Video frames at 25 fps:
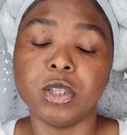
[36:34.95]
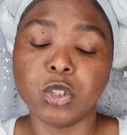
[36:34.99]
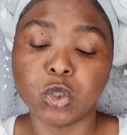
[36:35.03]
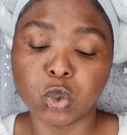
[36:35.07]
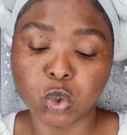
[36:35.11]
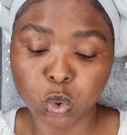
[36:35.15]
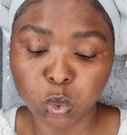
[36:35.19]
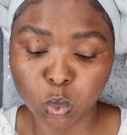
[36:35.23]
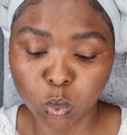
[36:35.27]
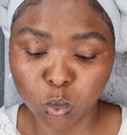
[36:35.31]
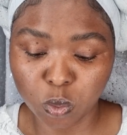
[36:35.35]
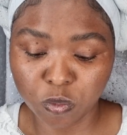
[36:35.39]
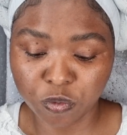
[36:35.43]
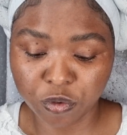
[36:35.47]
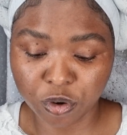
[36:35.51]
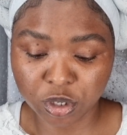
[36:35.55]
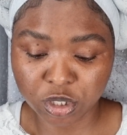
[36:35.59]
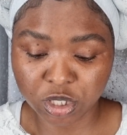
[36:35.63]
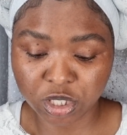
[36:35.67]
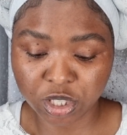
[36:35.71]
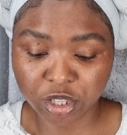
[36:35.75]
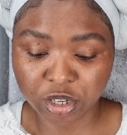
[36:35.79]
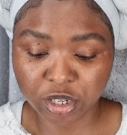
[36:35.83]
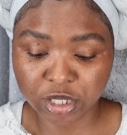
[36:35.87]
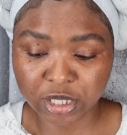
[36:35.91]
2
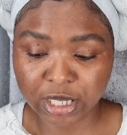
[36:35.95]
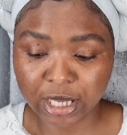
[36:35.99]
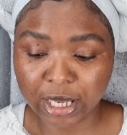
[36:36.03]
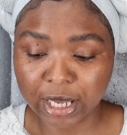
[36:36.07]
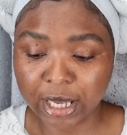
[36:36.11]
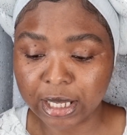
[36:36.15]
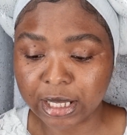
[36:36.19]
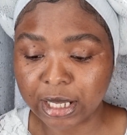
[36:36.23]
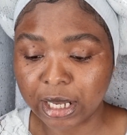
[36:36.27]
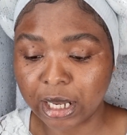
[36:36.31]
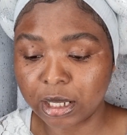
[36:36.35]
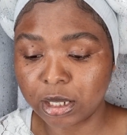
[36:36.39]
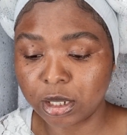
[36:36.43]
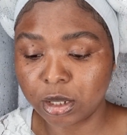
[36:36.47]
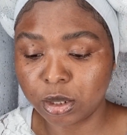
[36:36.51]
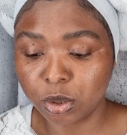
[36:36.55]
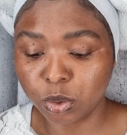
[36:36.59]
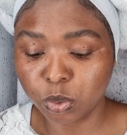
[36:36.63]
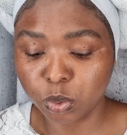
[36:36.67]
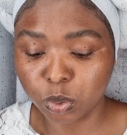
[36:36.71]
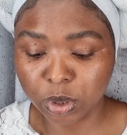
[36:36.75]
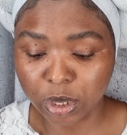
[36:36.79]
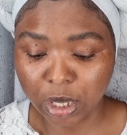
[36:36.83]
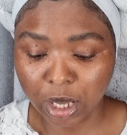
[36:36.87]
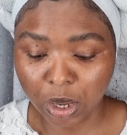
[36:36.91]
verse 38
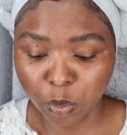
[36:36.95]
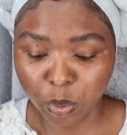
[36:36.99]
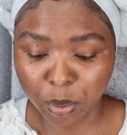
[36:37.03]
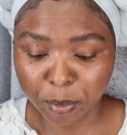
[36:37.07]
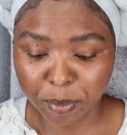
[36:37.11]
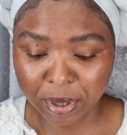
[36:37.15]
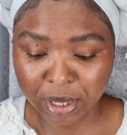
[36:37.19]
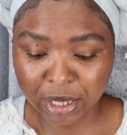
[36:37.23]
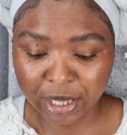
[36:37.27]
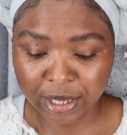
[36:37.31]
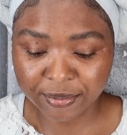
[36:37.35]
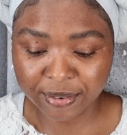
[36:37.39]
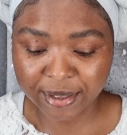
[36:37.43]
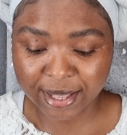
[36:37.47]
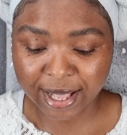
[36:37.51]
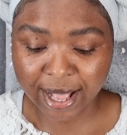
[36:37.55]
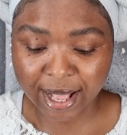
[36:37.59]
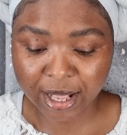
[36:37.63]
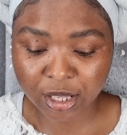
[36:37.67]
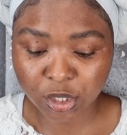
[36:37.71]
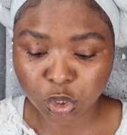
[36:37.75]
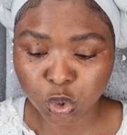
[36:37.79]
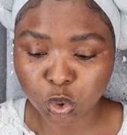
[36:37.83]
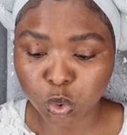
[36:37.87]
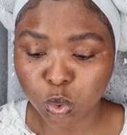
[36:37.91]
hallelujah we believe in
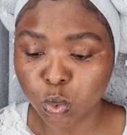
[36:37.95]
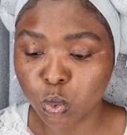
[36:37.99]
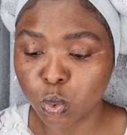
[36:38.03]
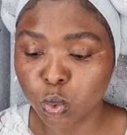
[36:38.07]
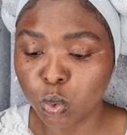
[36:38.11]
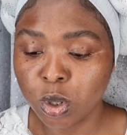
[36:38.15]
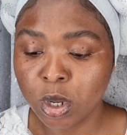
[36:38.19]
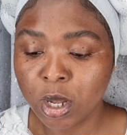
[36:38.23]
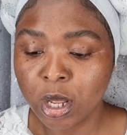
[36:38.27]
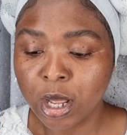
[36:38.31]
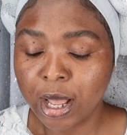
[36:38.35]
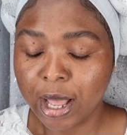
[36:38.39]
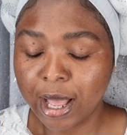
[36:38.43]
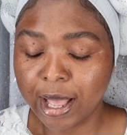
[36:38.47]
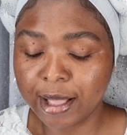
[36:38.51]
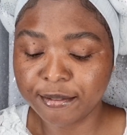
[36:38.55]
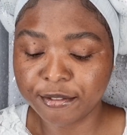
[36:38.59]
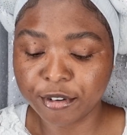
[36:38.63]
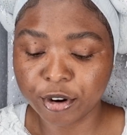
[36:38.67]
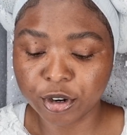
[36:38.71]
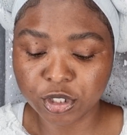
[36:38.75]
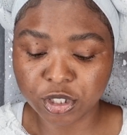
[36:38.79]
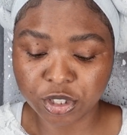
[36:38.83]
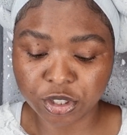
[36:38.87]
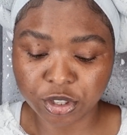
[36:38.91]
acts 2 and
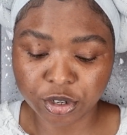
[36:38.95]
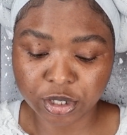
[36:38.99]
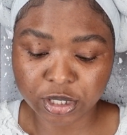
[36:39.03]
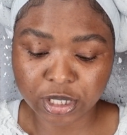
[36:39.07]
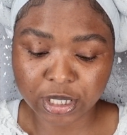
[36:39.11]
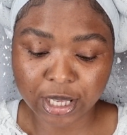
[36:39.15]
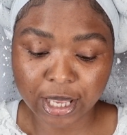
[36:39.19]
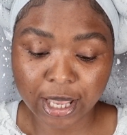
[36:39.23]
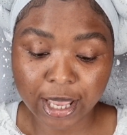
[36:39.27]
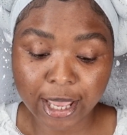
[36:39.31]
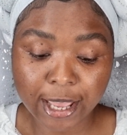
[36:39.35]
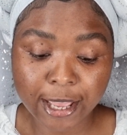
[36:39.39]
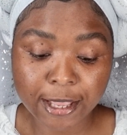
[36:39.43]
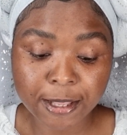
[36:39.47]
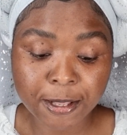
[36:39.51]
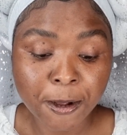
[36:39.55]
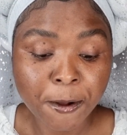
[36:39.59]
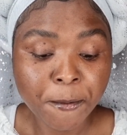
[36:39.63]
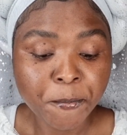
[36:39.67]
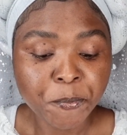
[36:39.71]
verse 38